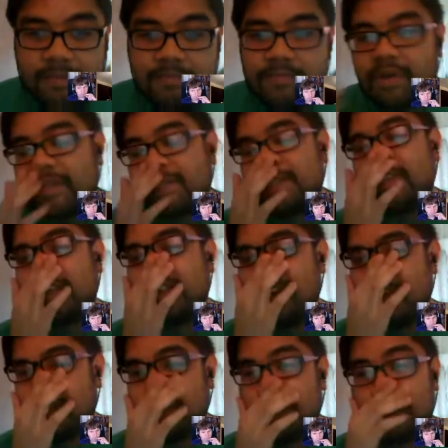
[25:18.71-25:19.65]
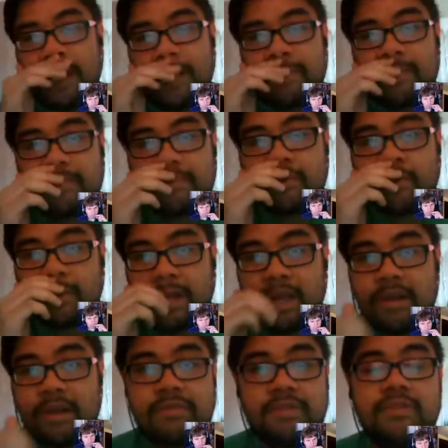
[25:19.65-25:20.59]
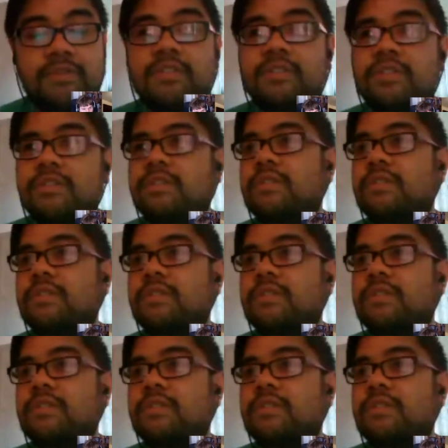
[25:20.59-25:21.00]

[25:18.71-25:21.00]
But yeah, name and pronouns.